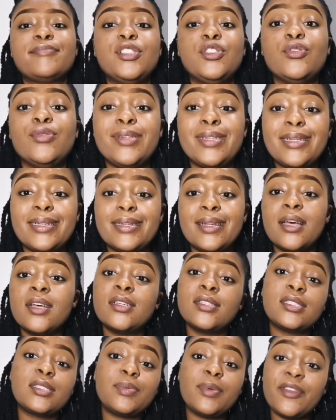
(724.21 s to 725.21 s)
You need
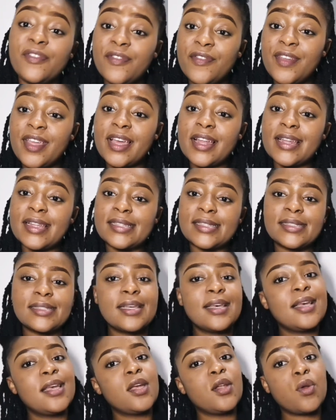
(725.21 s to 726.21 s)
to be fearless
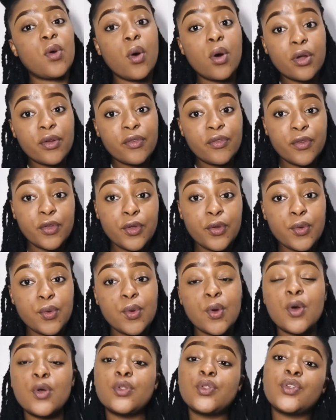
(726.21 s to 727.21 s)
in order for
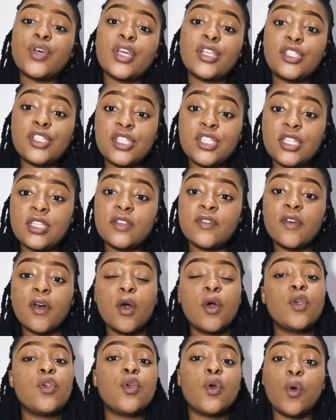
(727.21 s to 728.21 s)
you to achieve
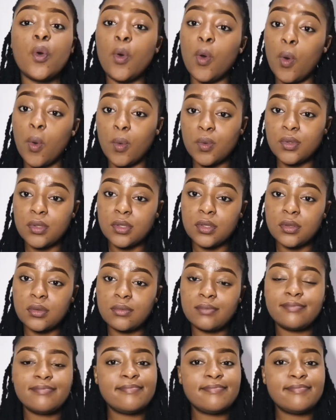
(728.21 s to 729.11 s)
your goals.